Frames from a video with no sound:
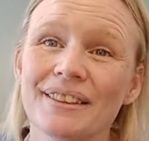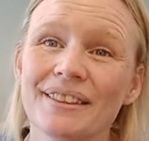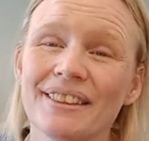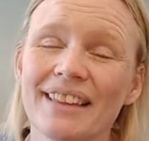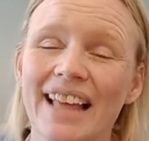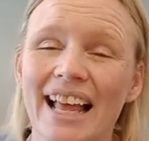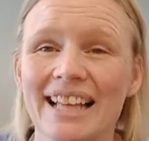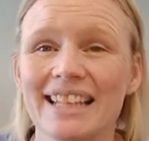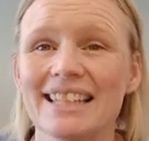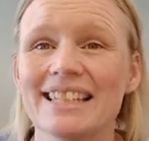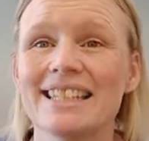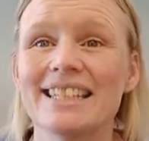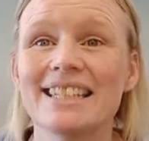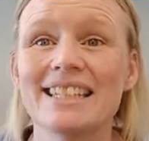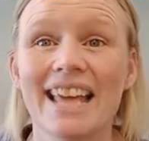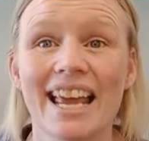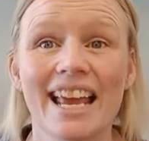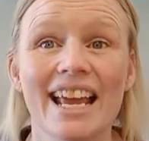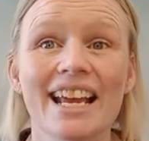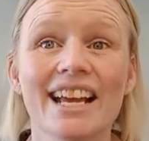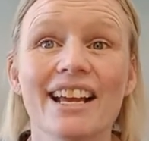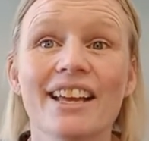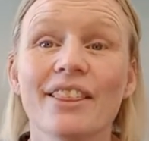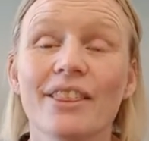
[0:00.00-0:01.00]
Let's
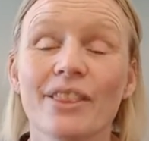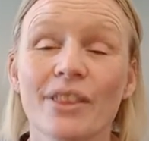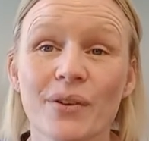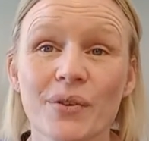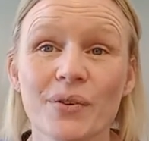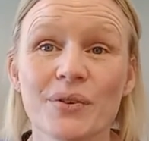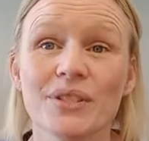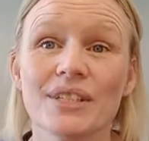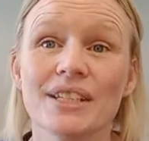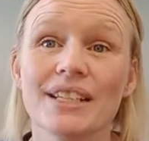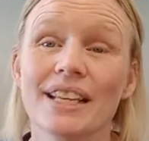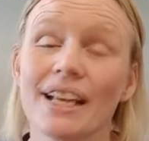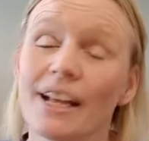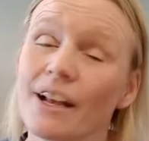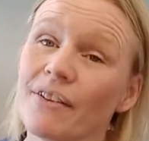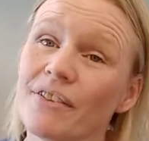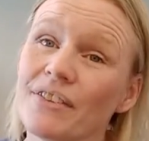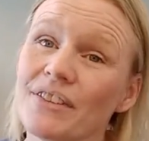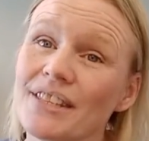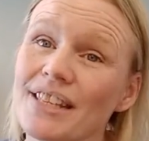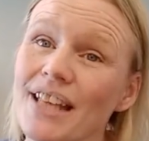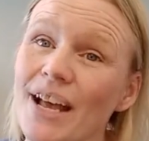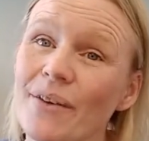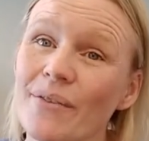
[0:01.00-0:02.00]
take those
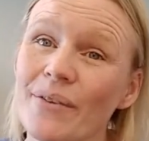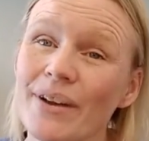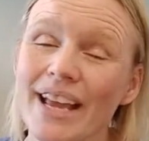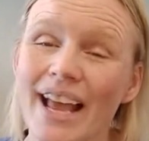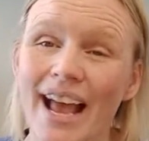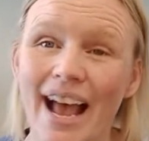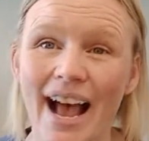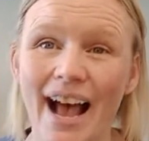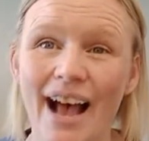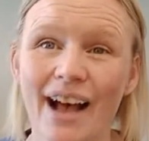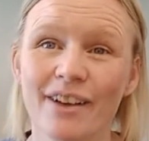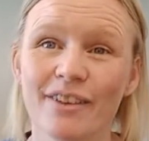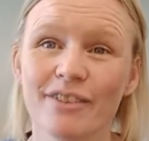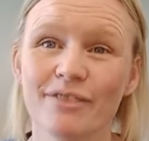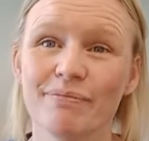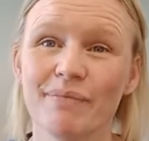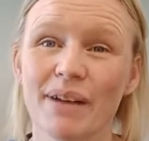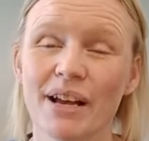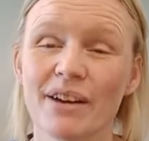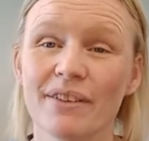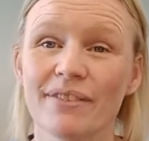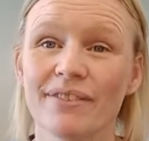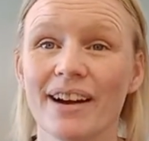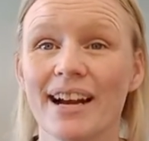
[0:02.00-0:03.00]
gifts that we have,
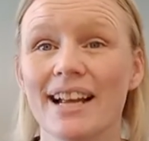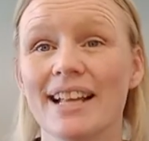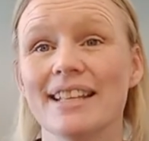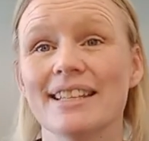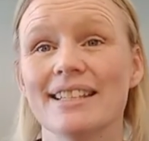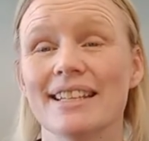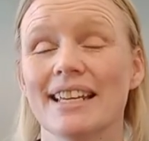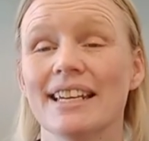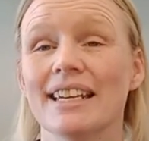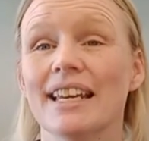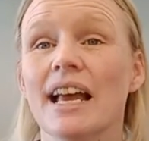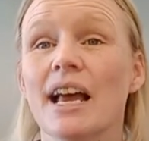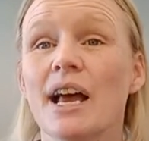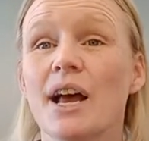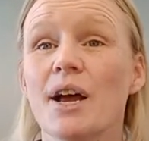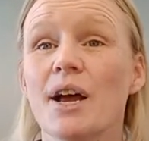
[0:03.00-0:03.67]
my friends, and